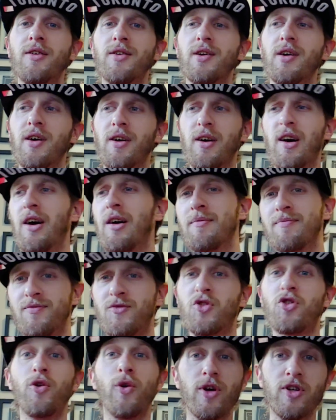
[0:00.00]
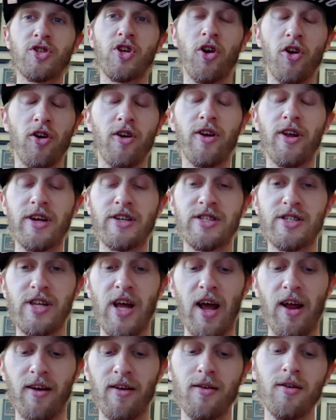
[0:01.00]
to a certain
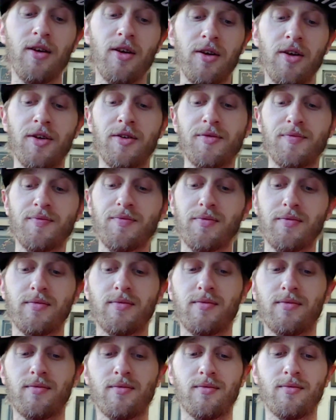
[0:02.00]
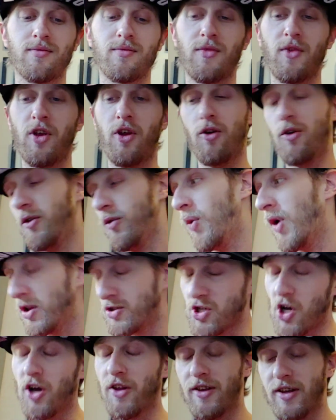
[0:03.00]
extent. The ones
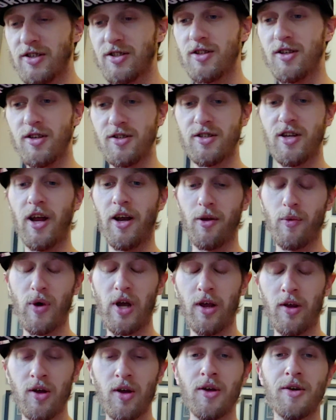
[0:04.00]
on this list anyway.